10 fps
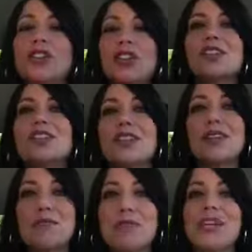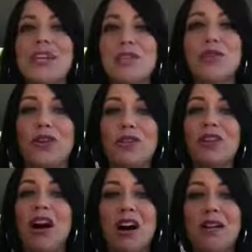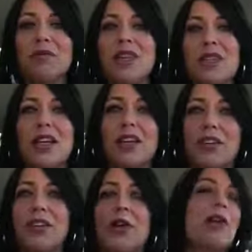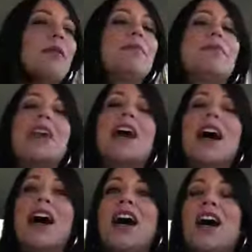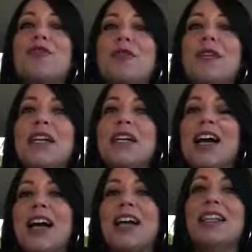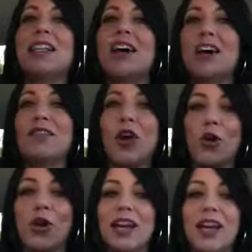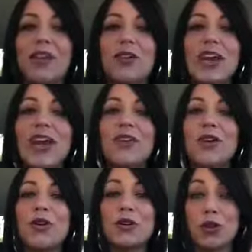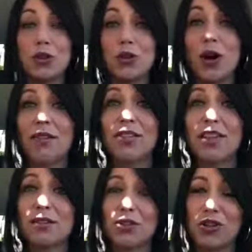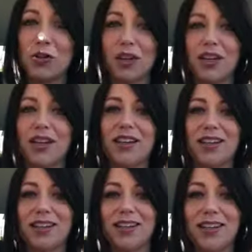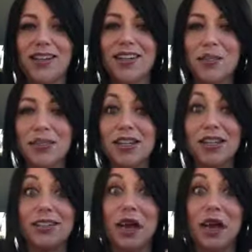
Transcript: just peaceful, calm still. You know what I mean? Uh, for me, I love going, and I don't I don't go to too often because I'm usually working, and then that puts like a